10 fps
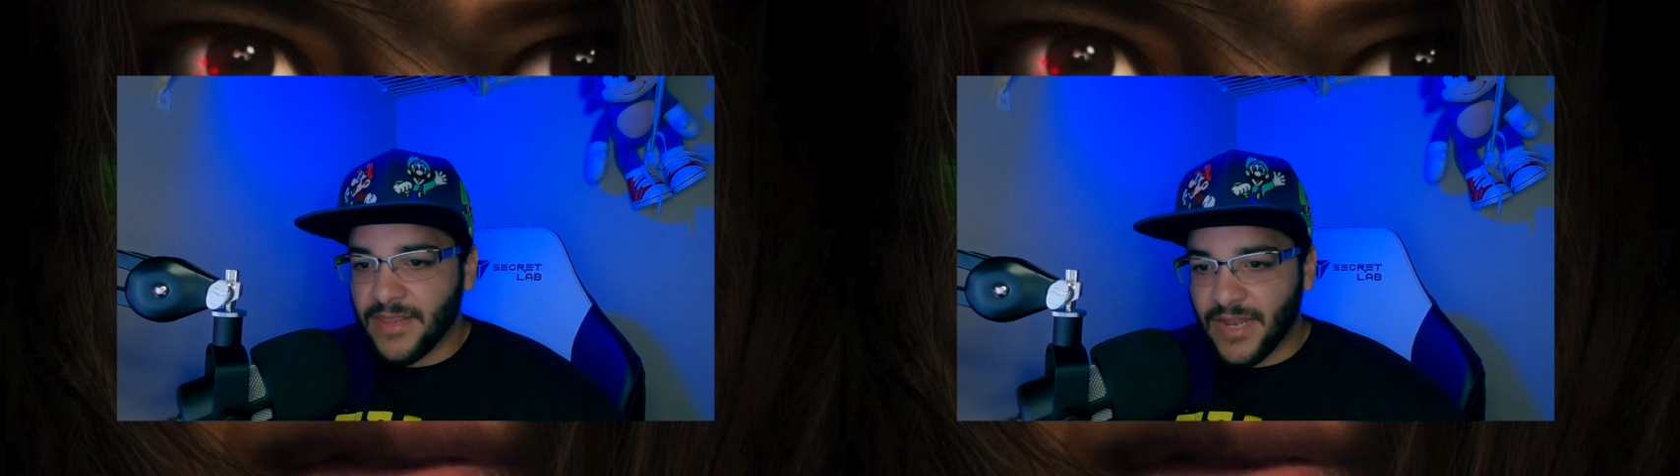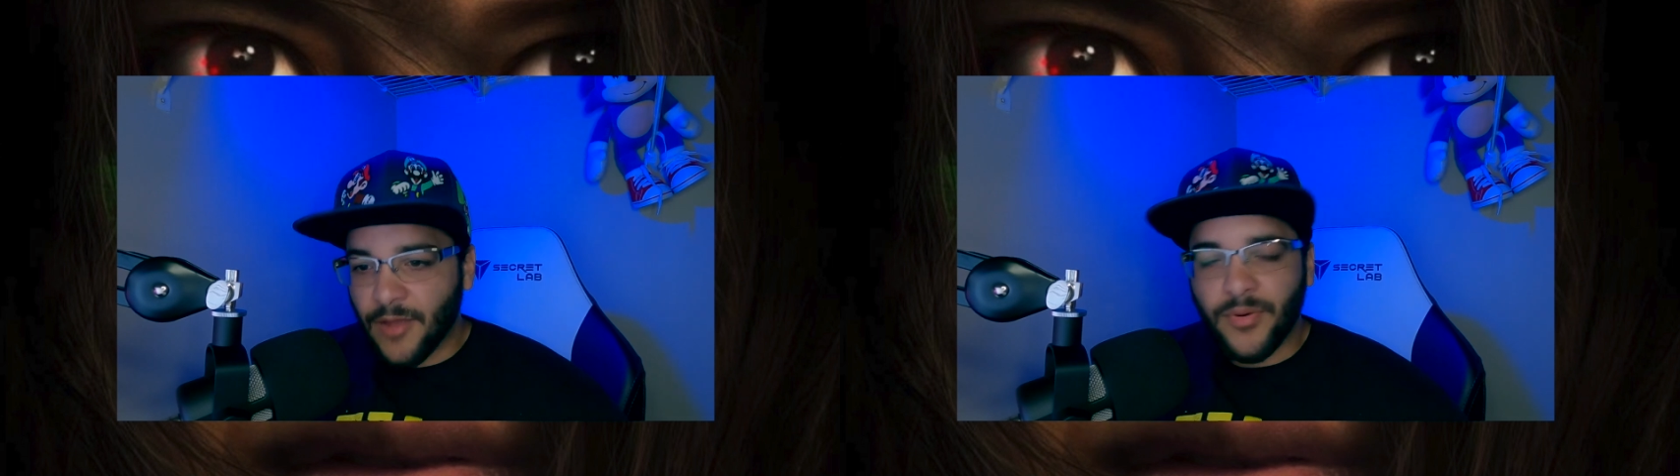
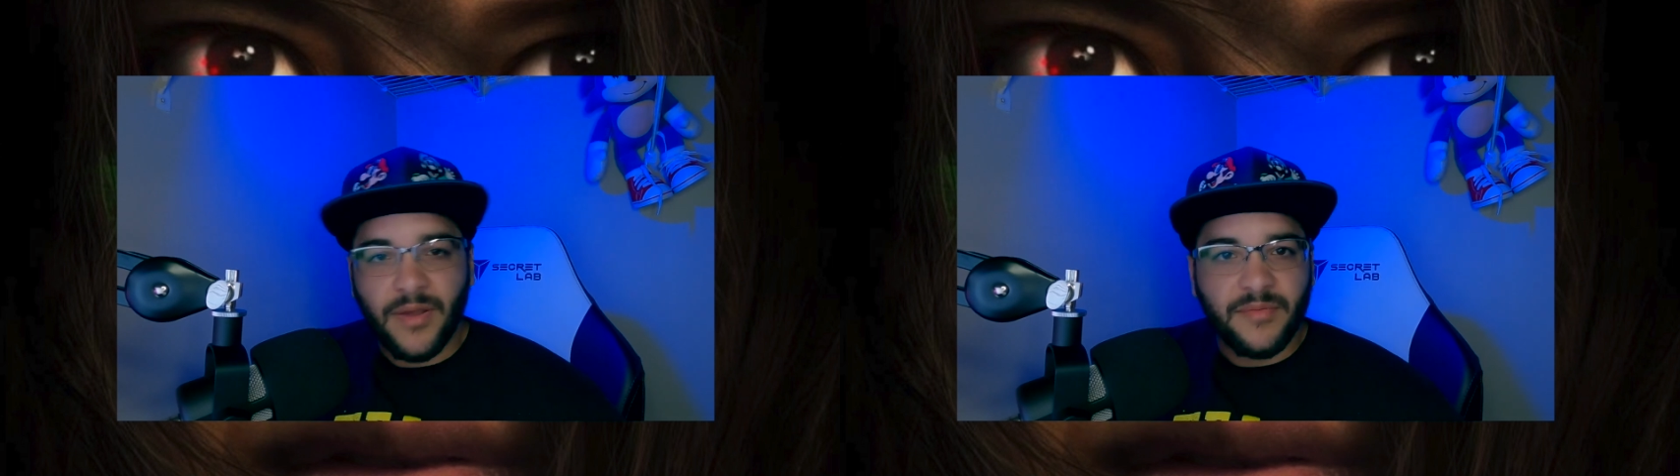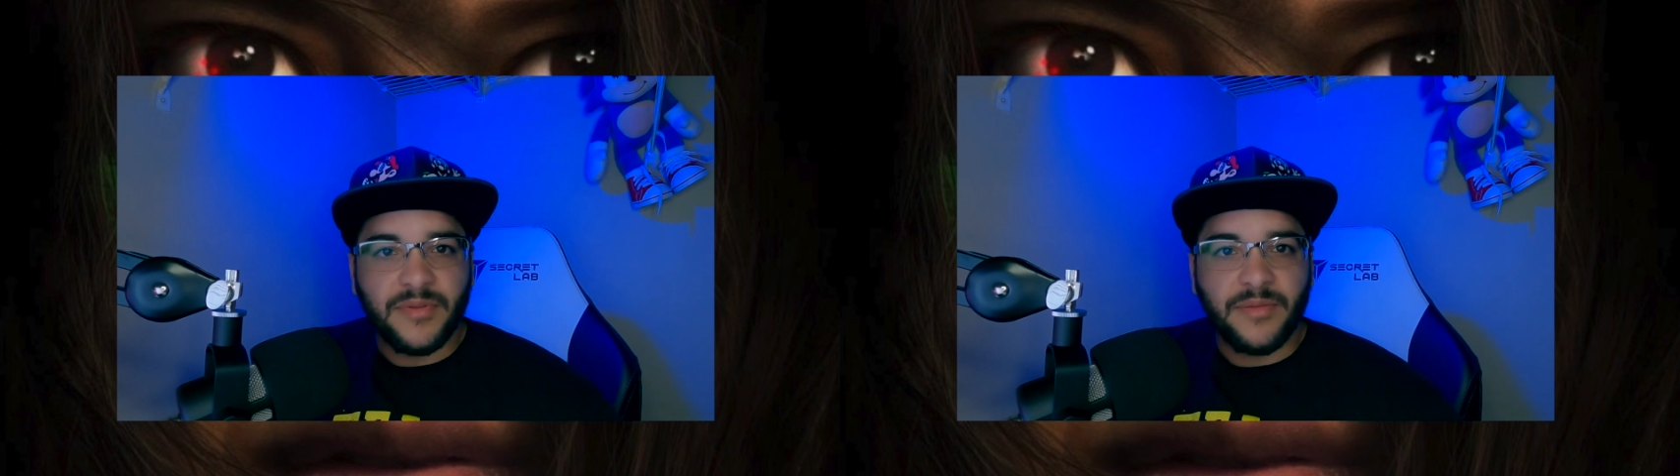and I'll
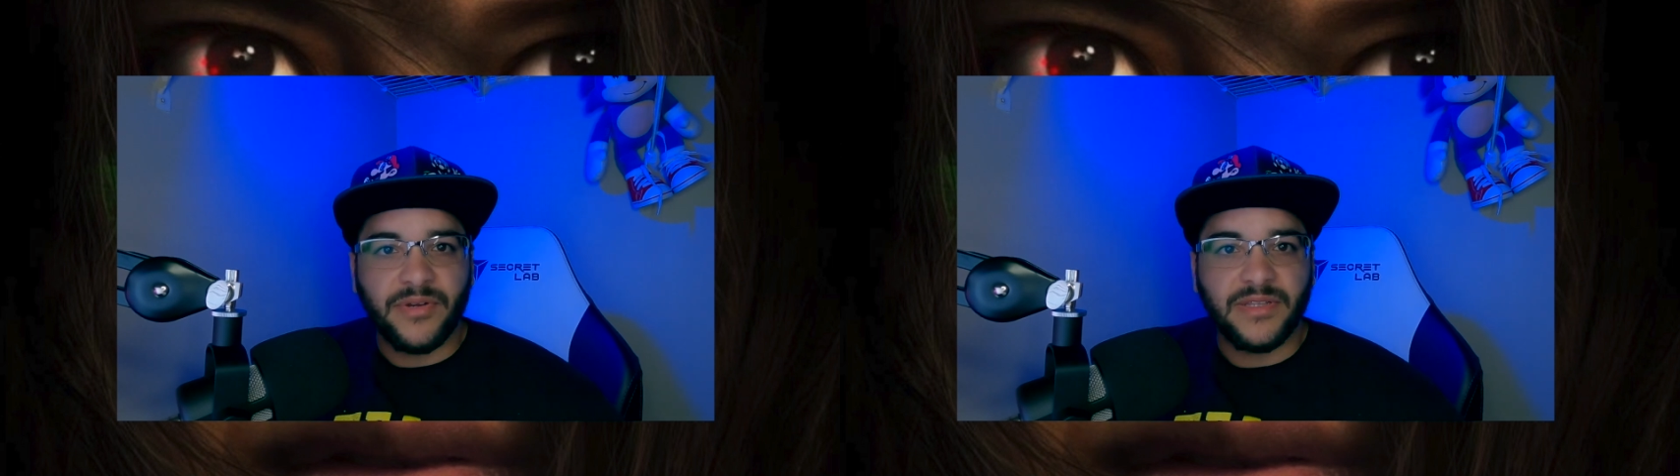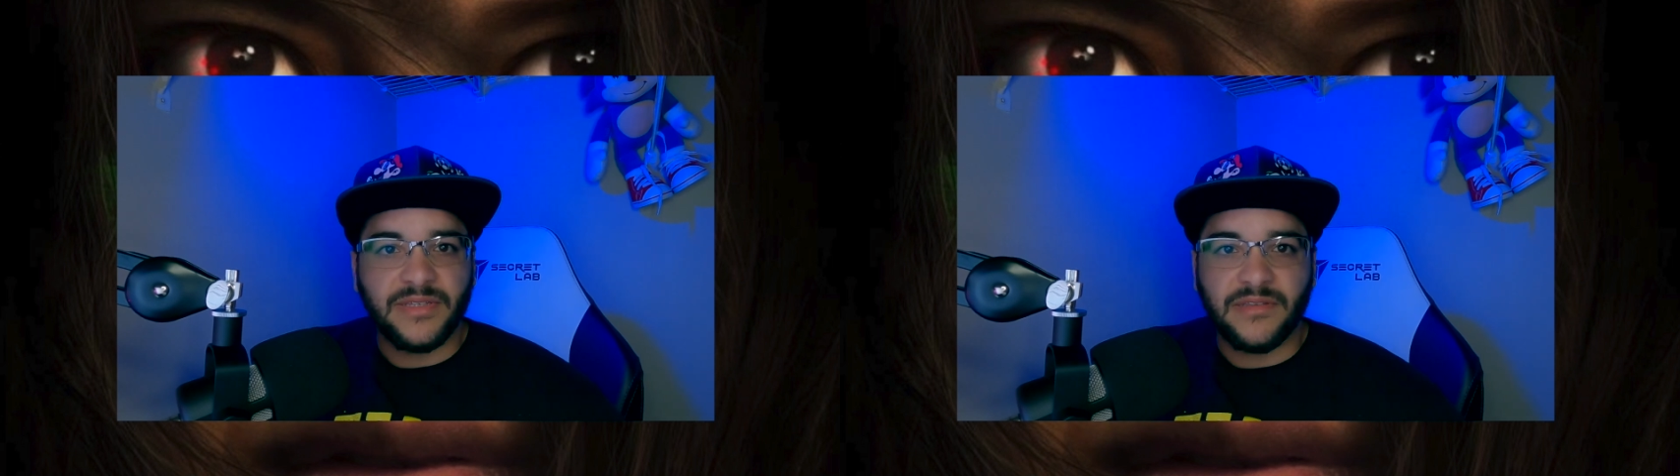probably
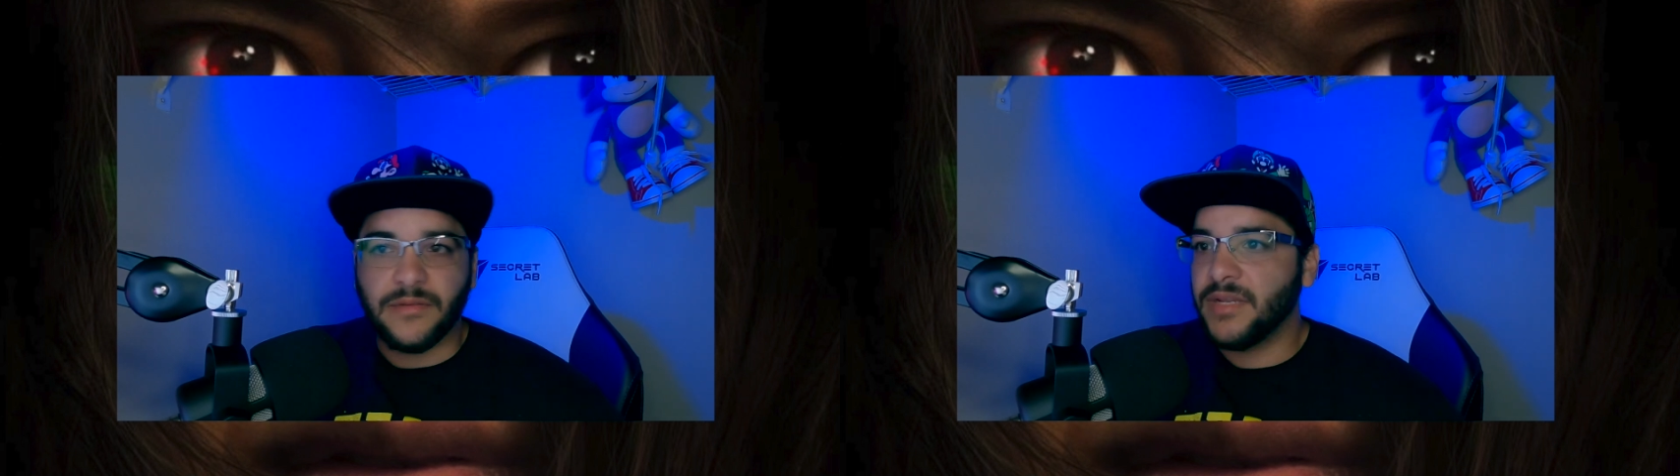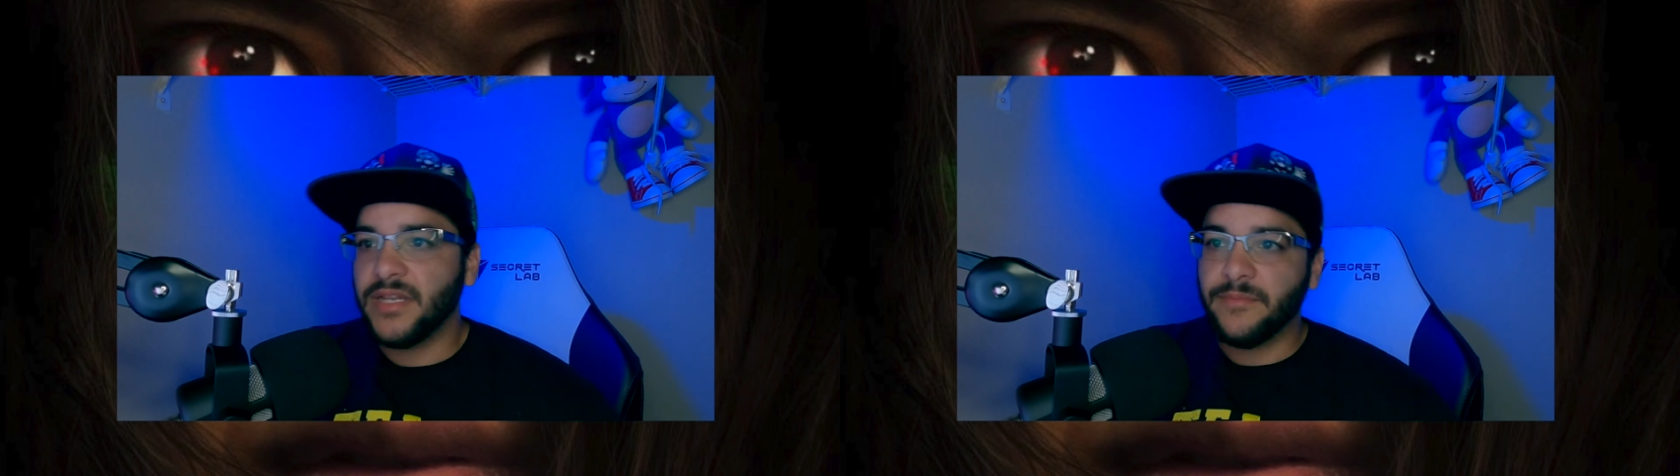bring this up many,